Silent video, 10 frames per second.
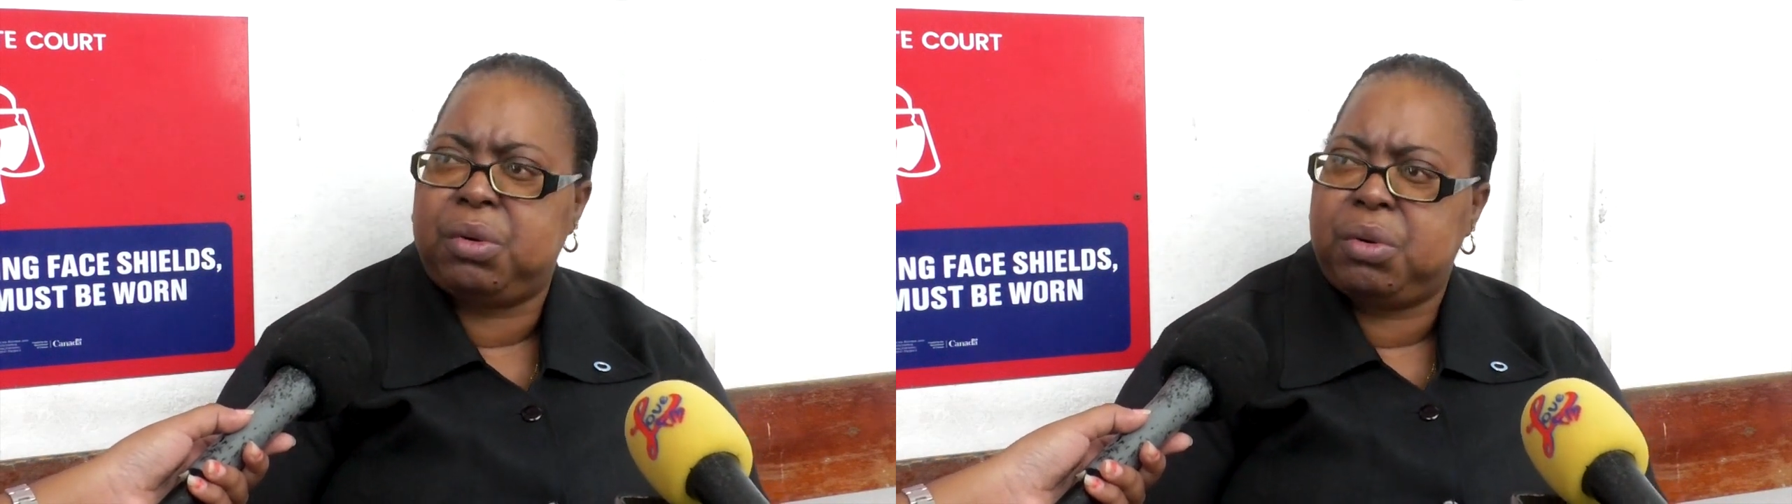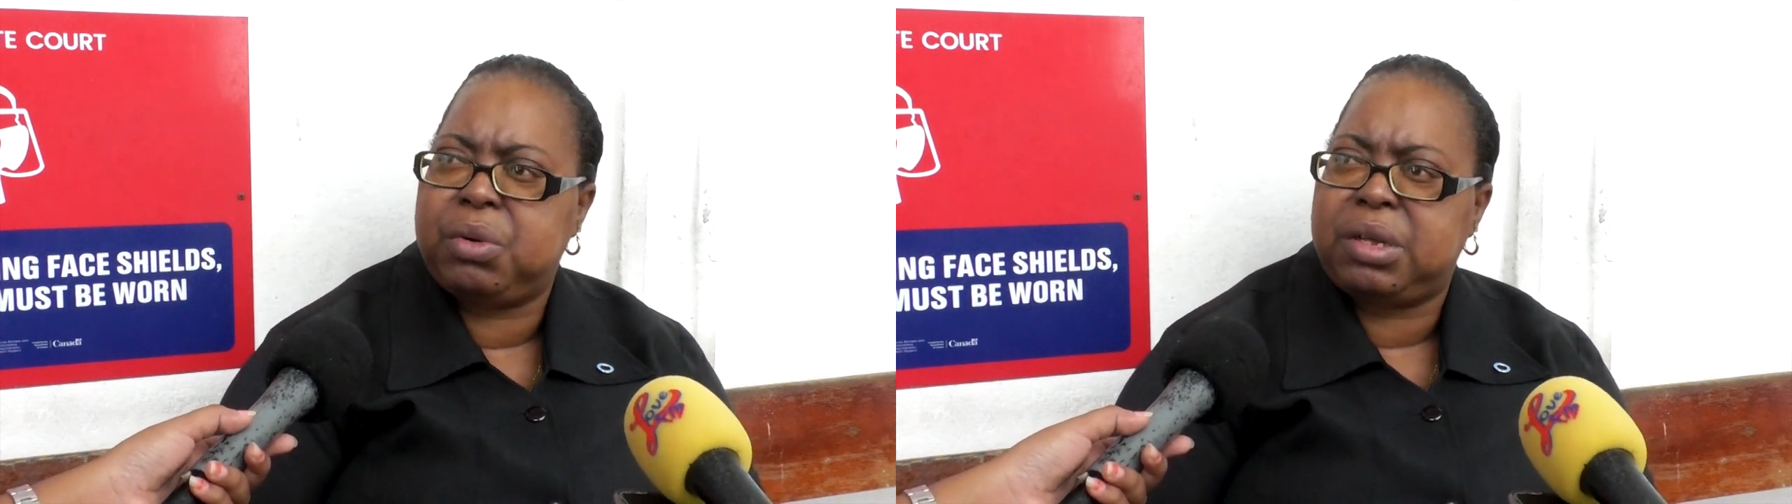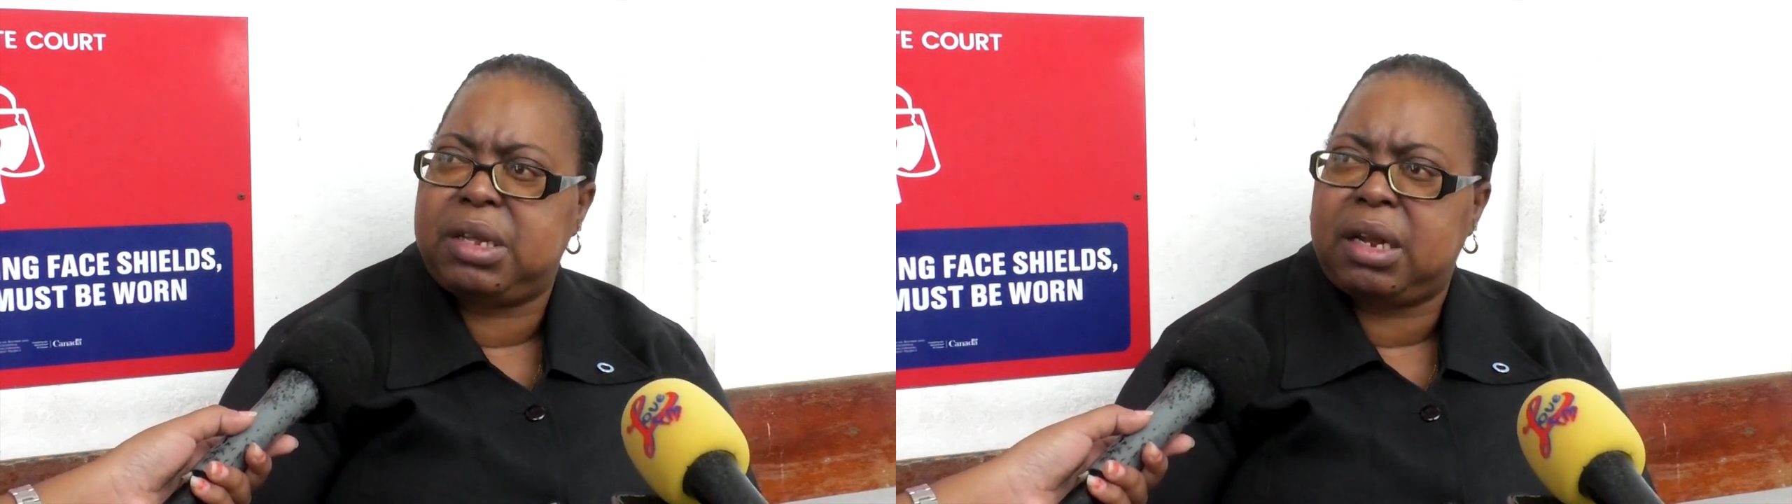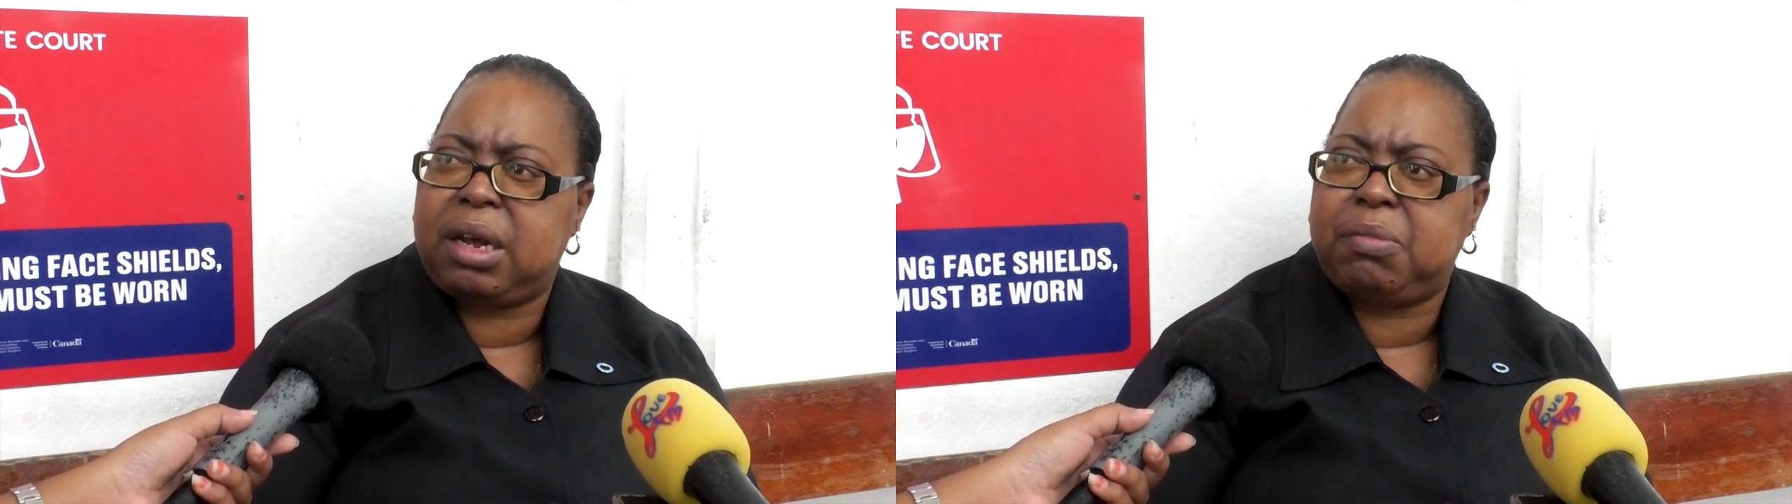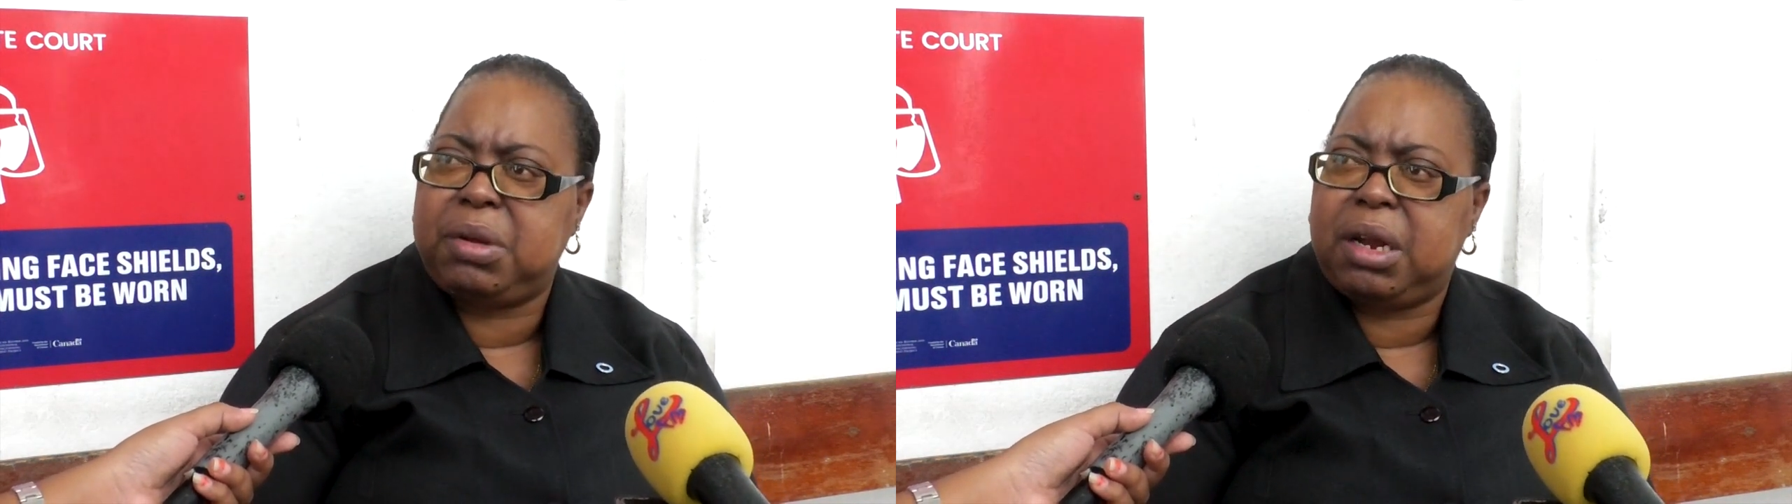courts that
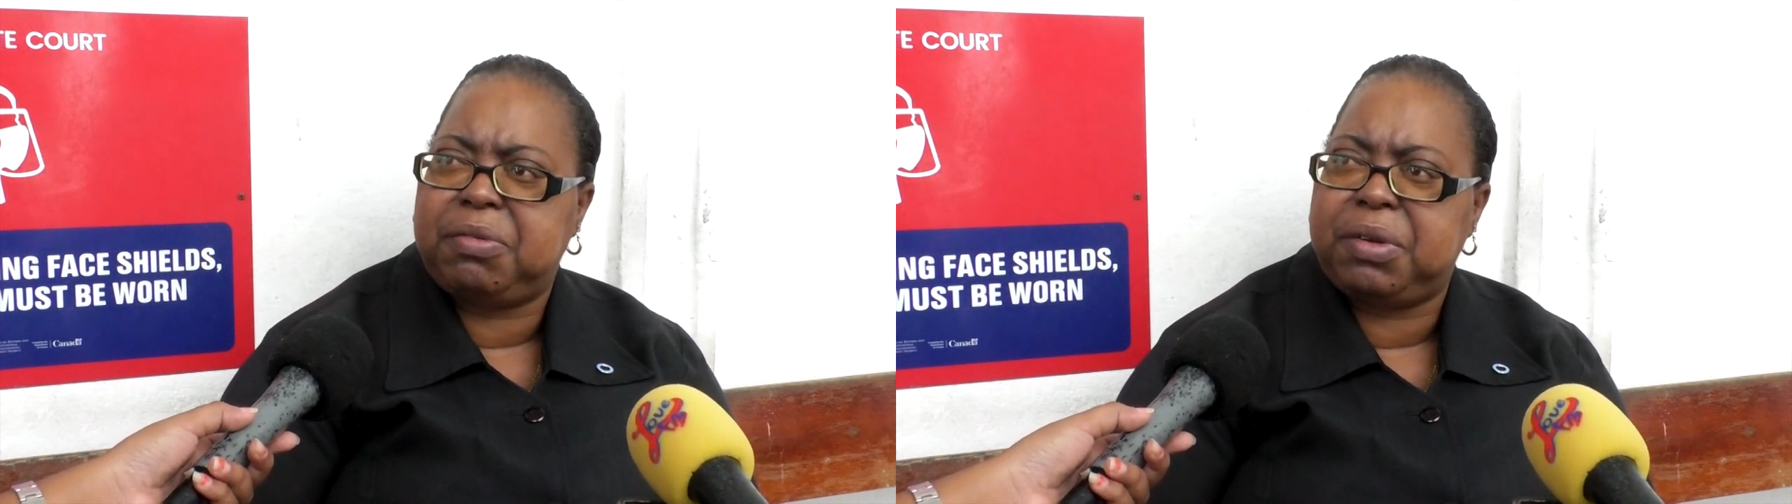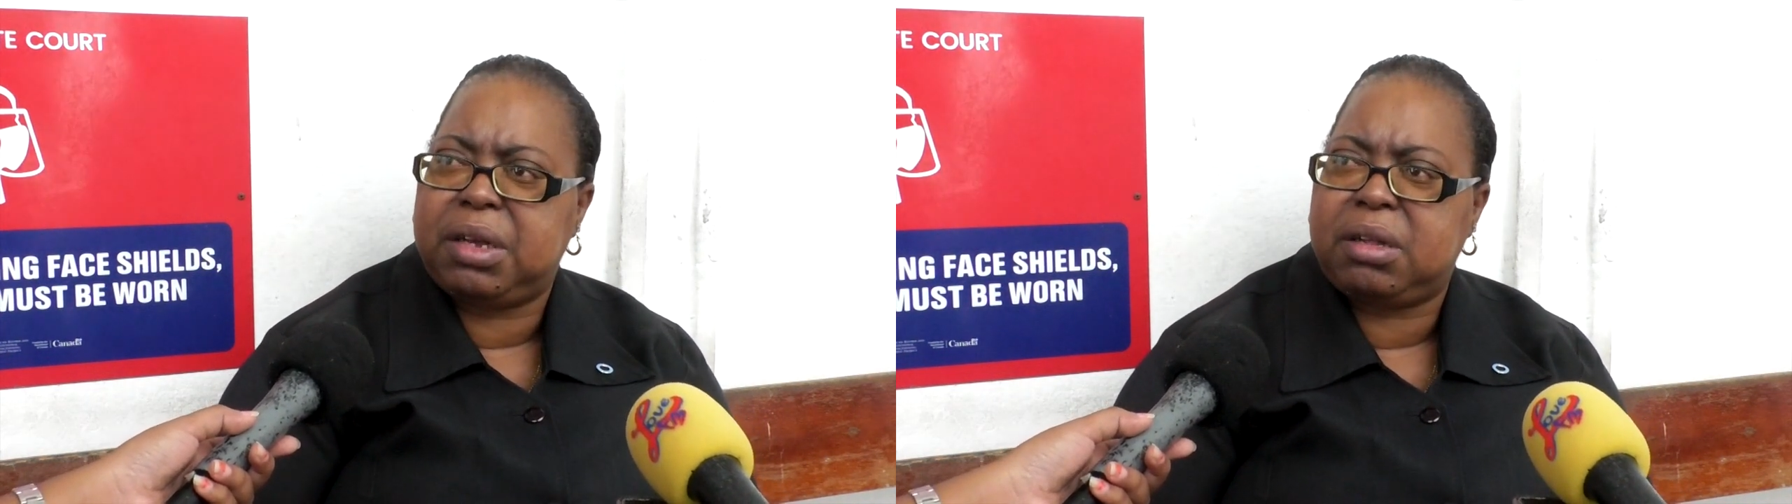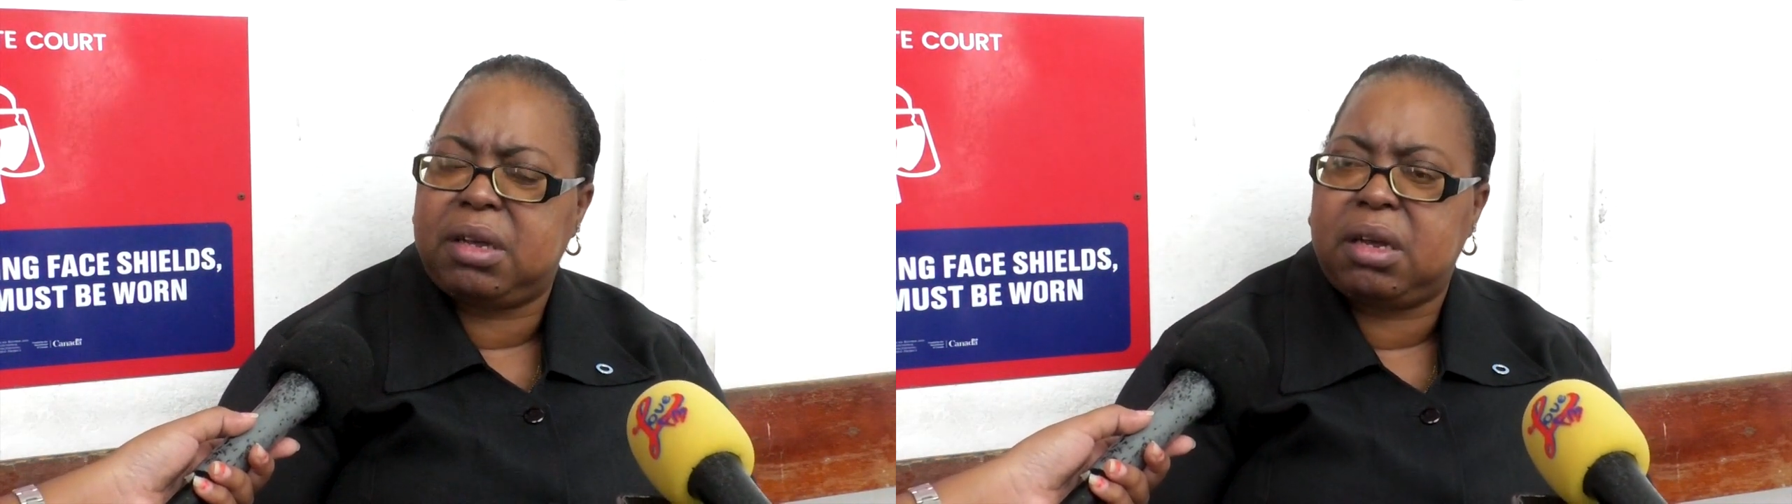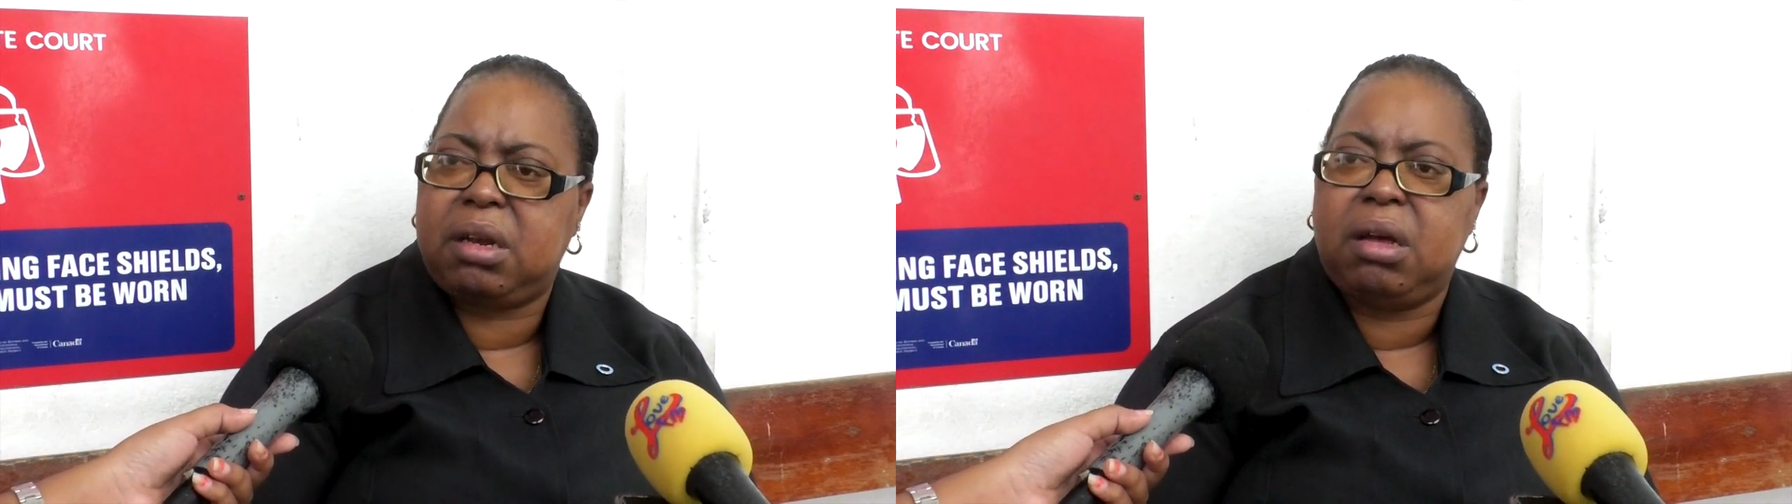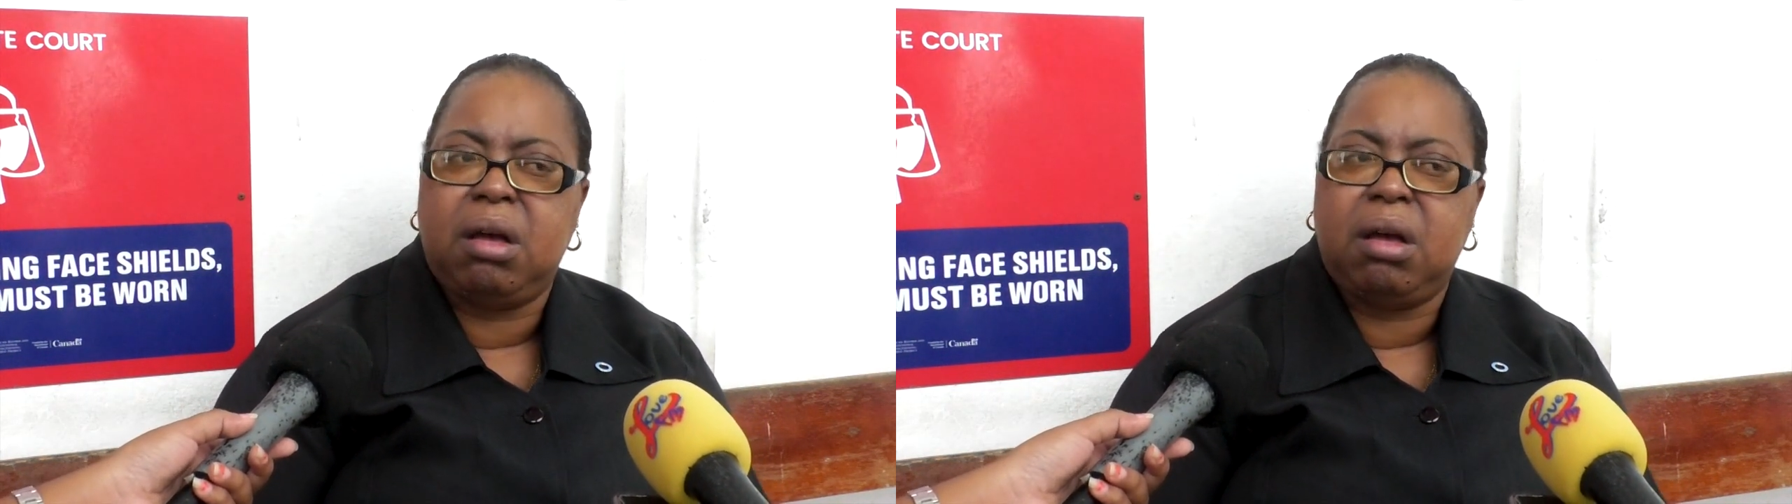have been affected,